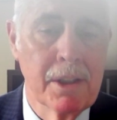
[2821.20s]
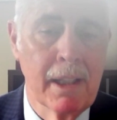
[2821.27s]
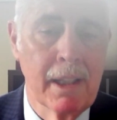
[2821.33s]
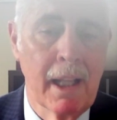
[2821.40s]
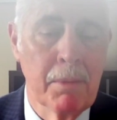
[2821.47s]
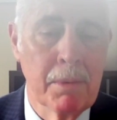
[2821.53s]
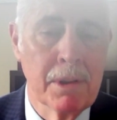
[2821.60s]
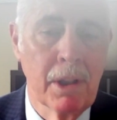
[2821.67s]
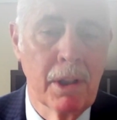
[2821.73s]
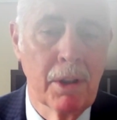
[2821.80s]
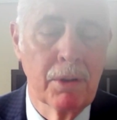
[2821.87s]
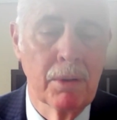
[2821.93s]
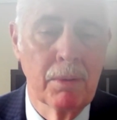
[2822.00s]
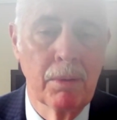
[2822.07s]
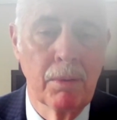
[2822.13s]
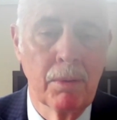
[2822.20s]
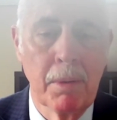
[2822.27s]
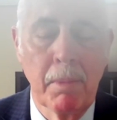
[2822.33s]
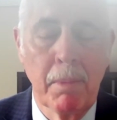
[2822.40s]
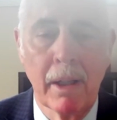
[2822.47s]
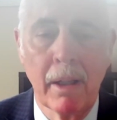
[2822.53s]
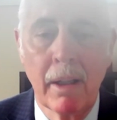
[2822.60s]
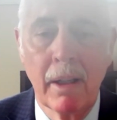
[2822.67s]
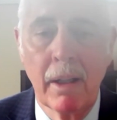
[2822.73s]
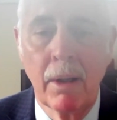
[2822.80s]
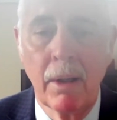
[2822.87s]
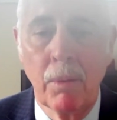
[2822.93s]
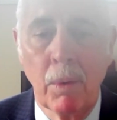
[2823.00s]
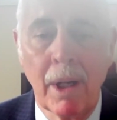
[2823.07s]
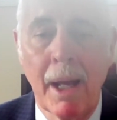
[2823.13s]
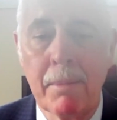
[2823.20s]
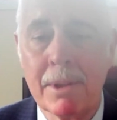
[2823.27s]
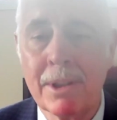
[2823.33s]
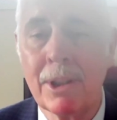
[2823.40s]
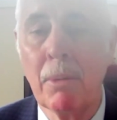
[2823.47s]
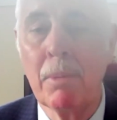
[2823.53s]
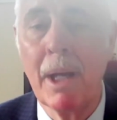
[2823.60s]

and that's that was the issue with me. Would I